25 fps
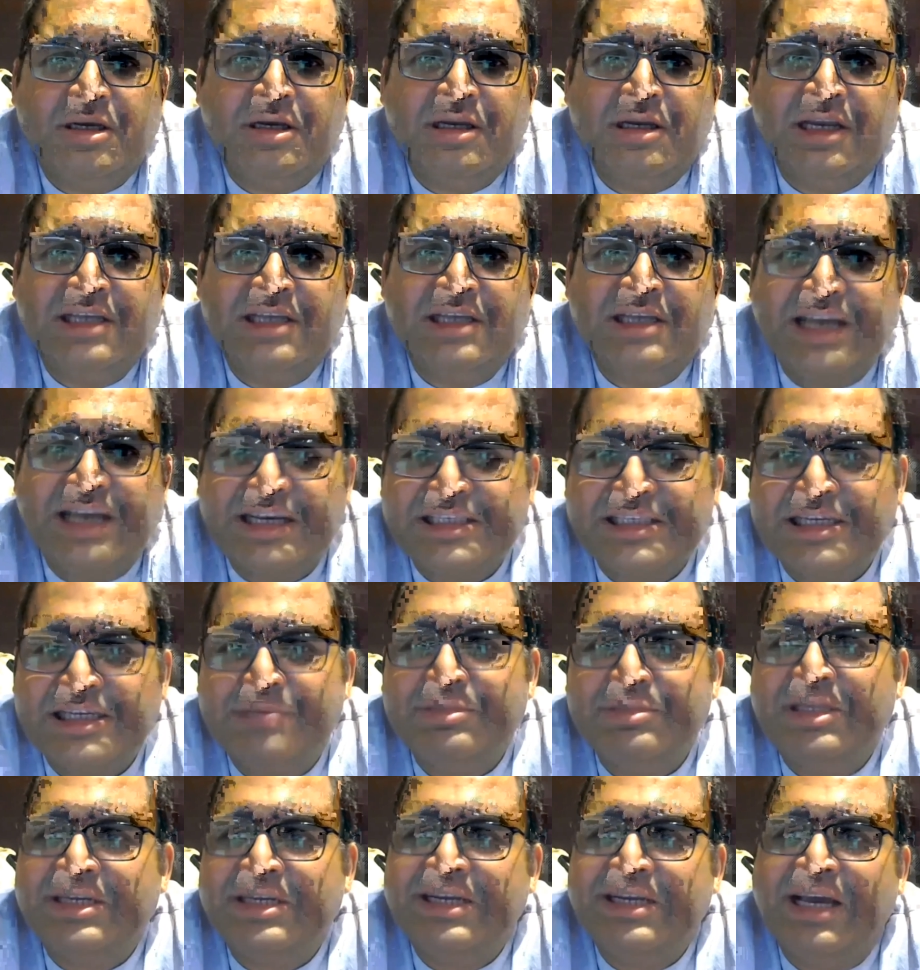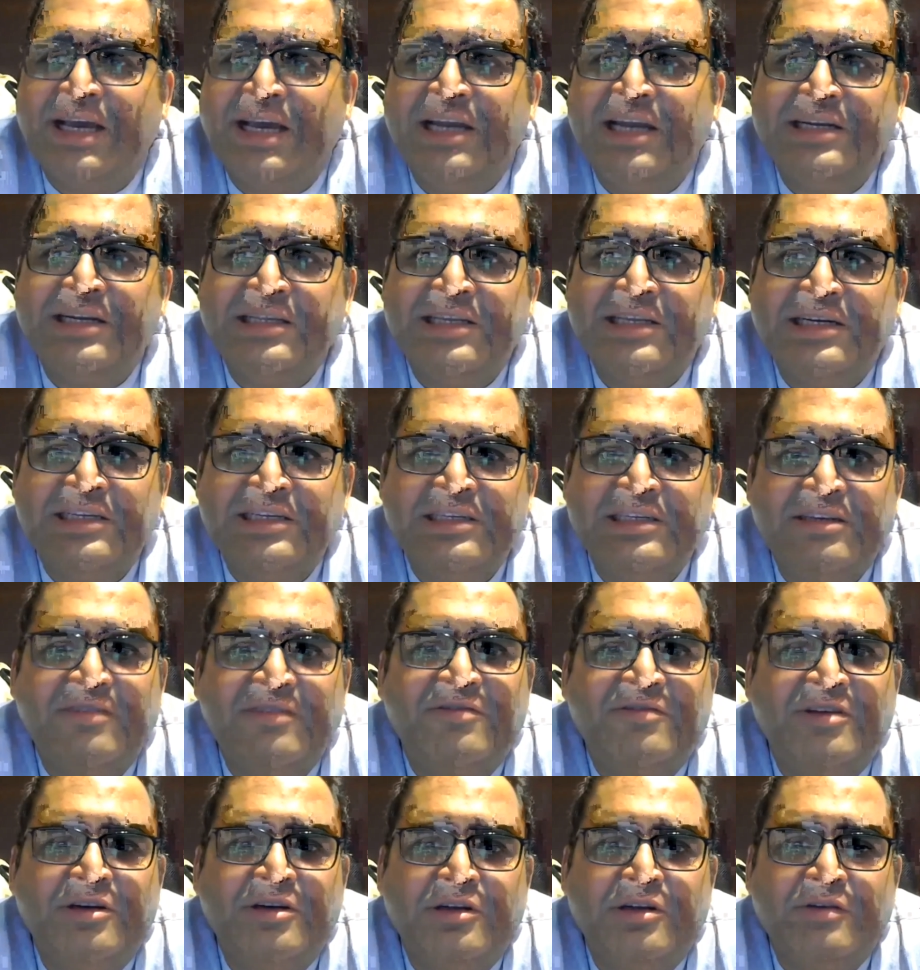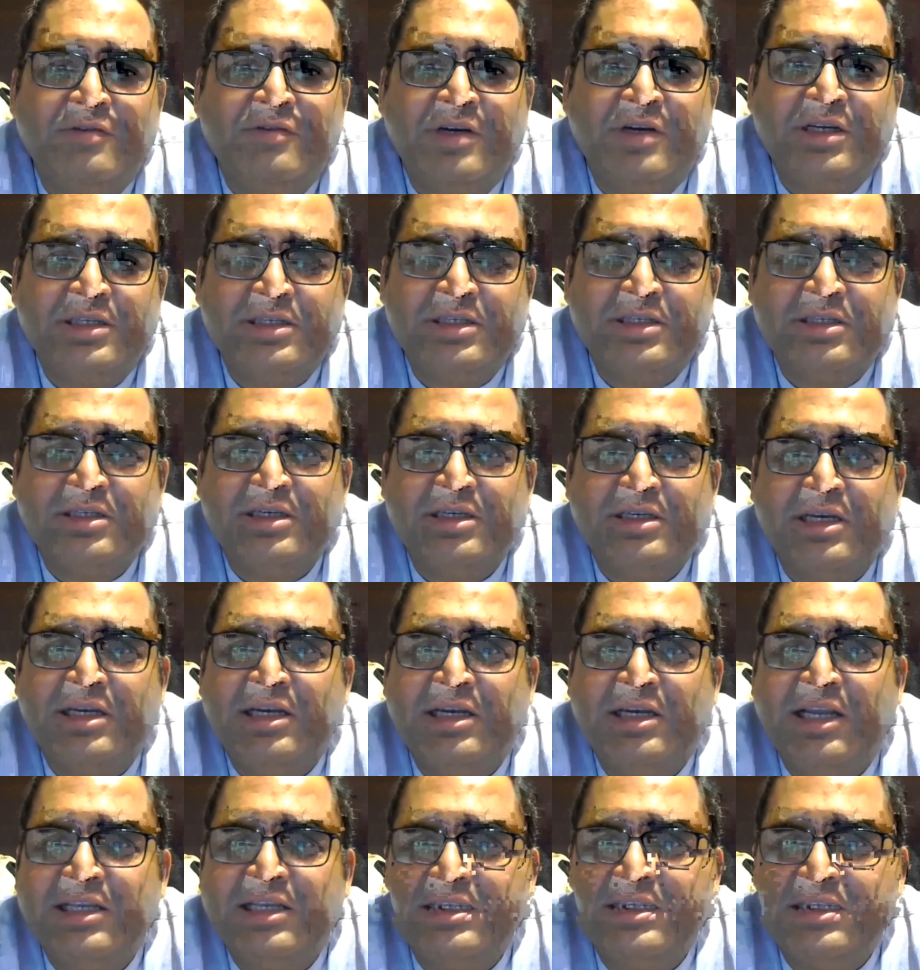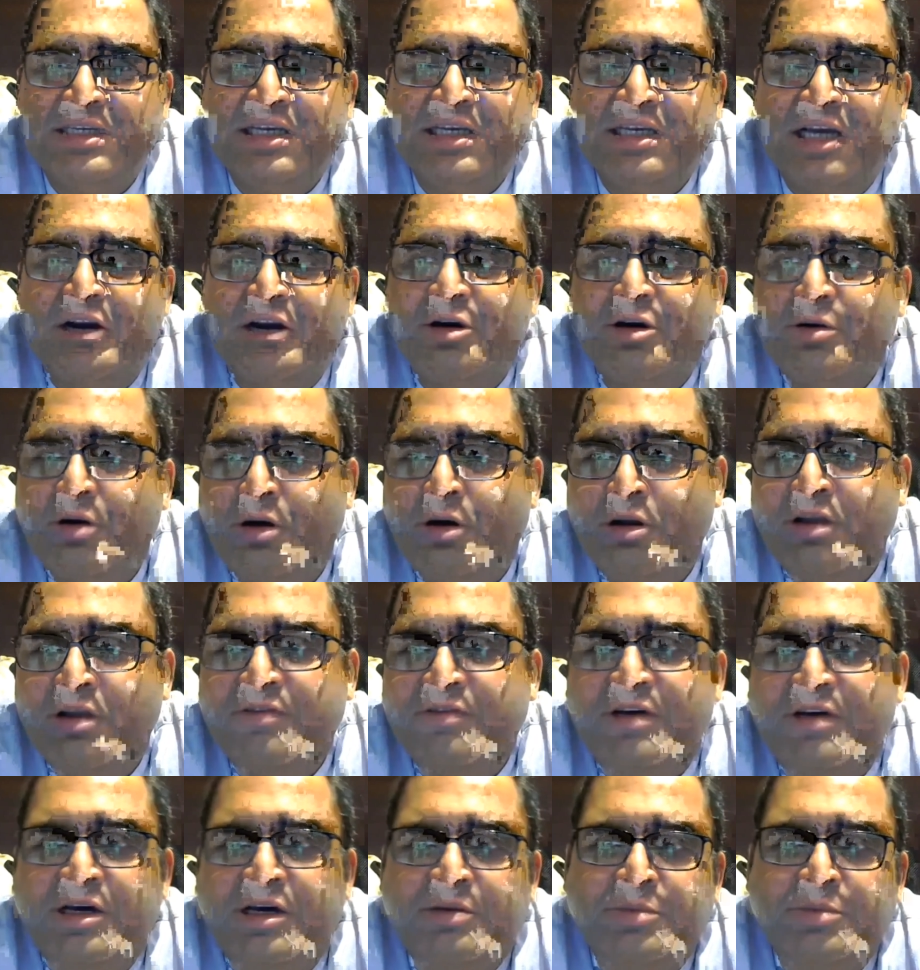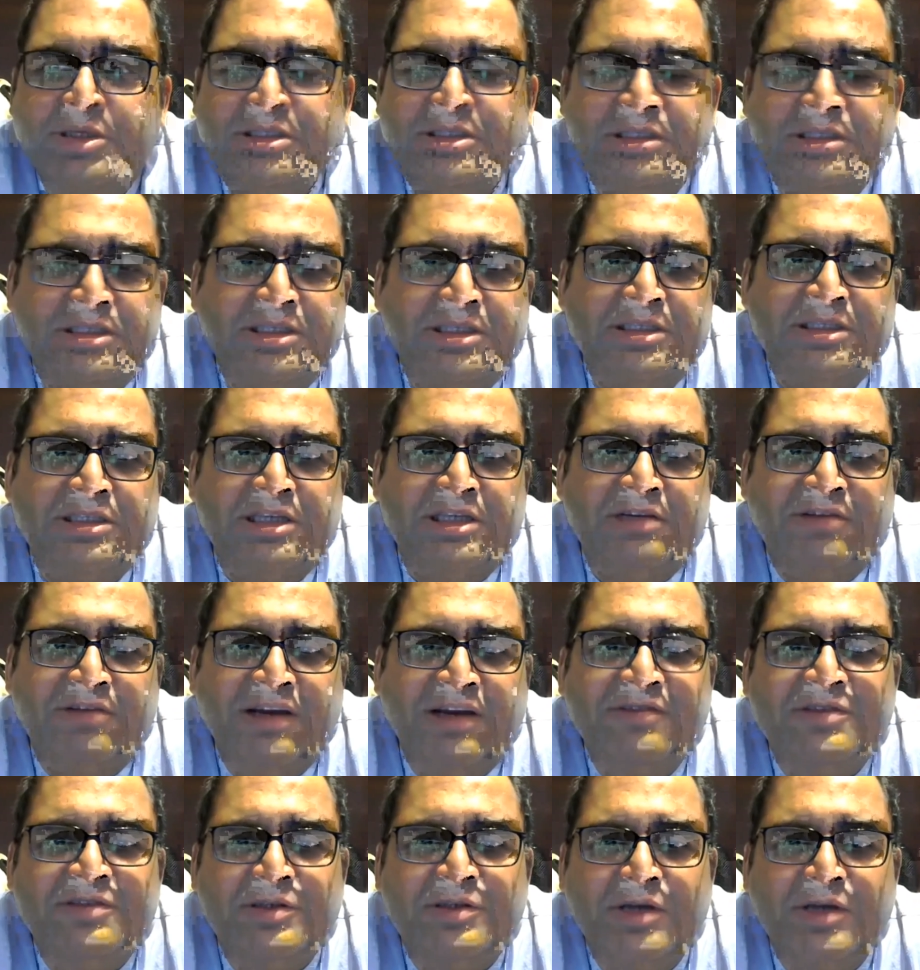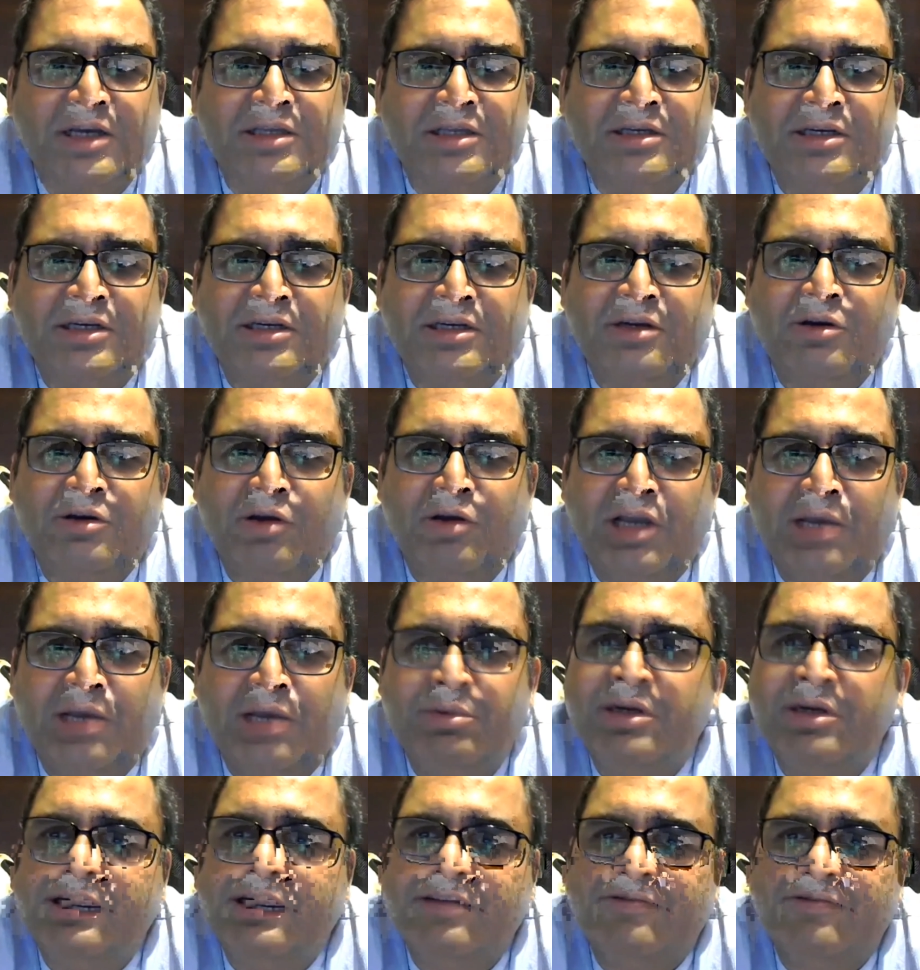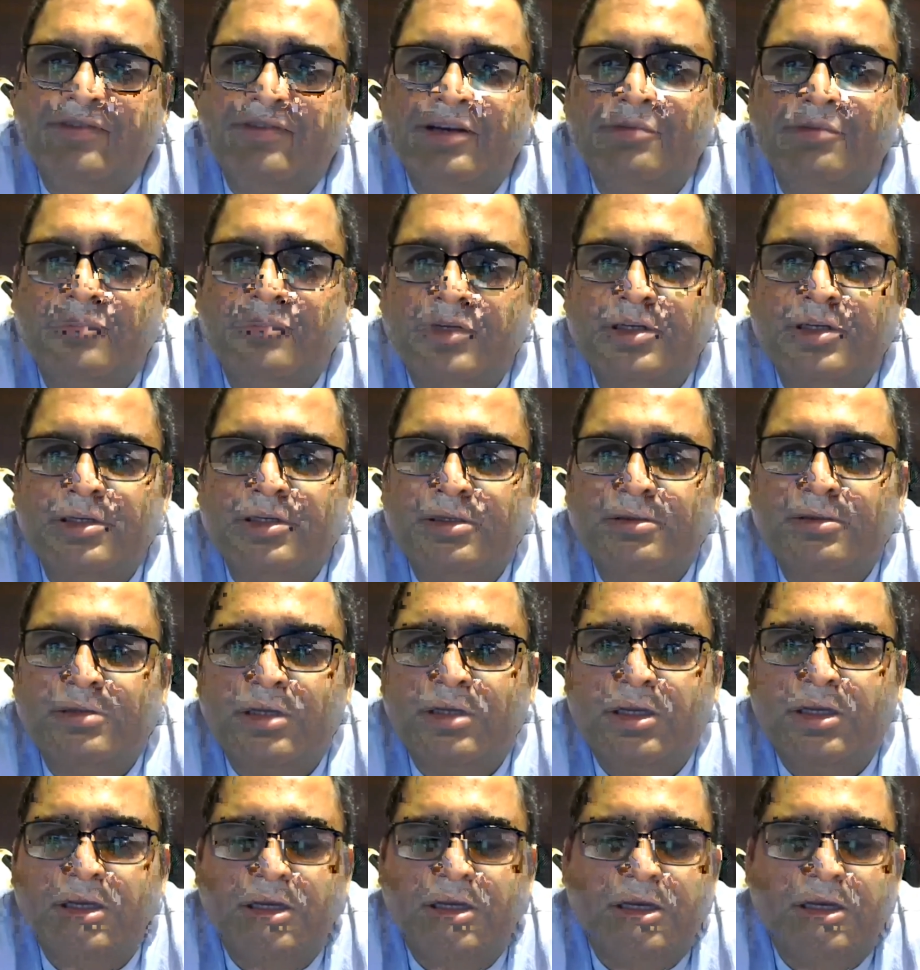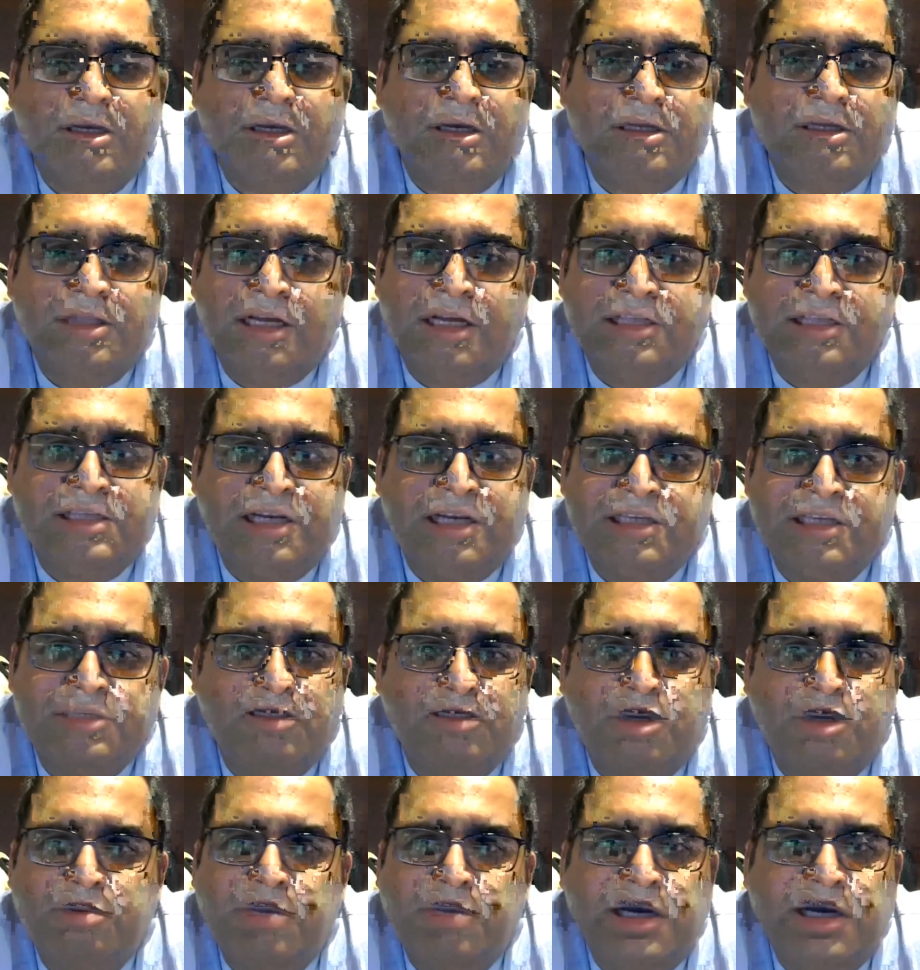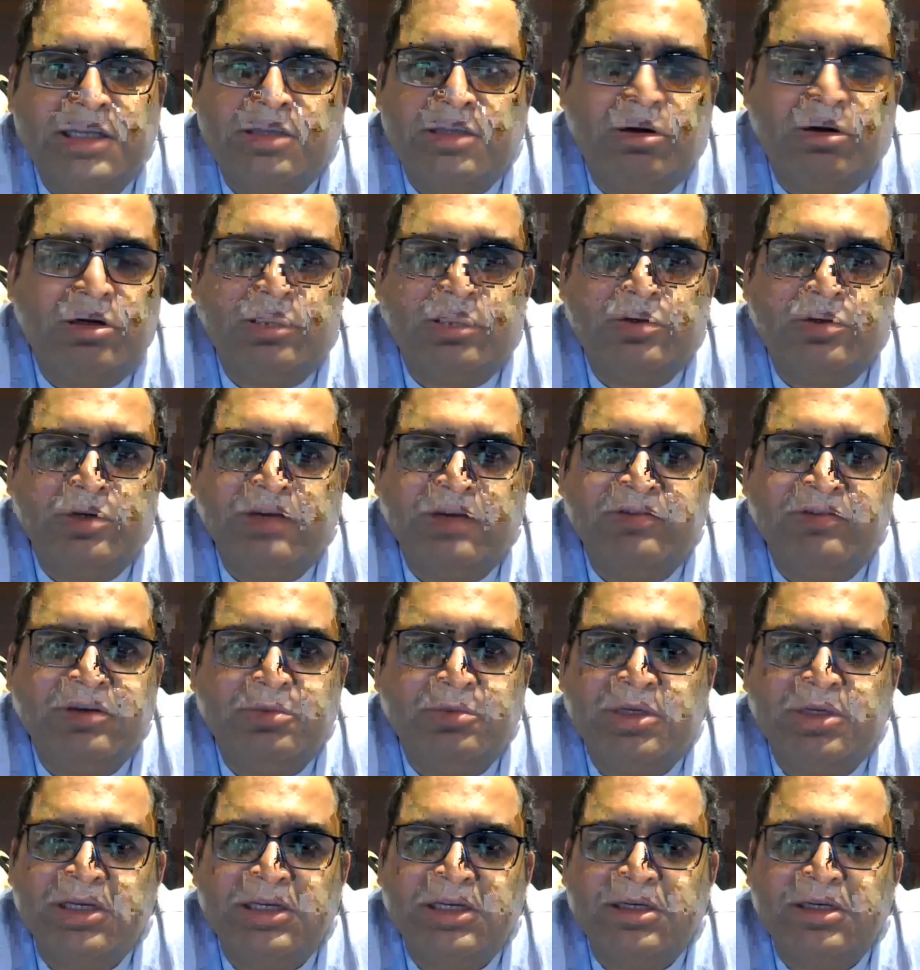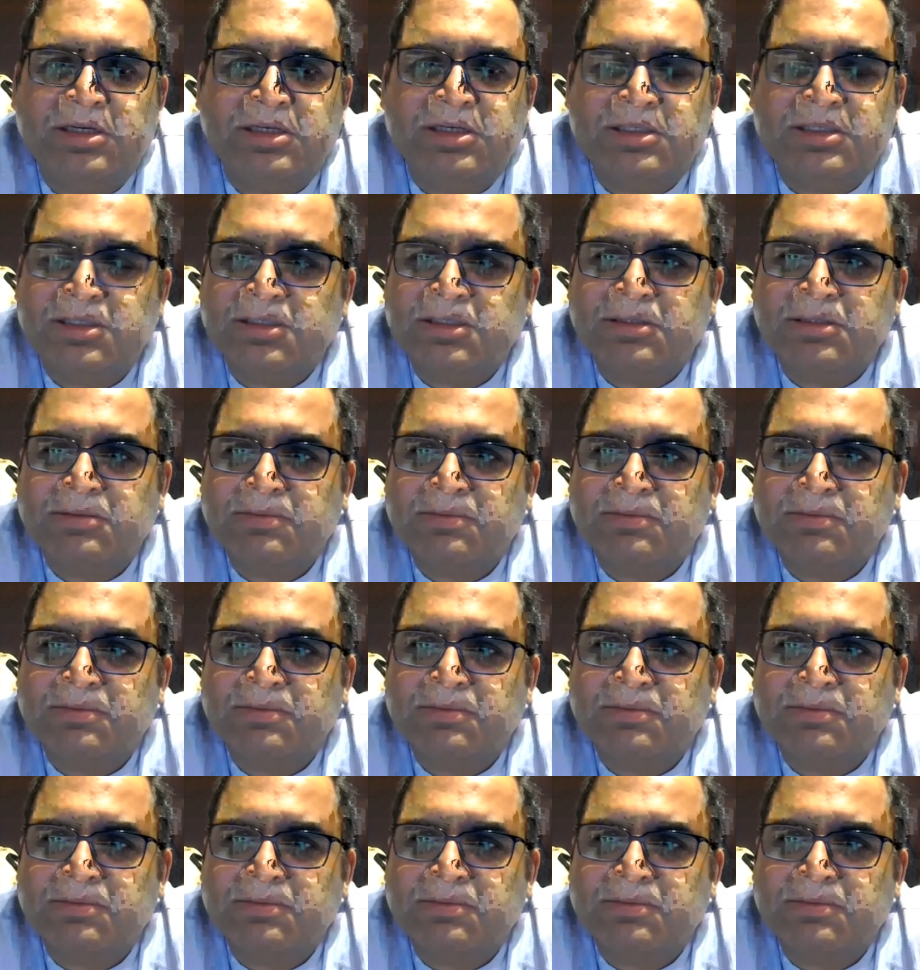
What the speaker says: Let's accept the reality that is in front of us, and let's see how all of our businesses survive together in a collaborative framework. That's what my thought to everybody here is.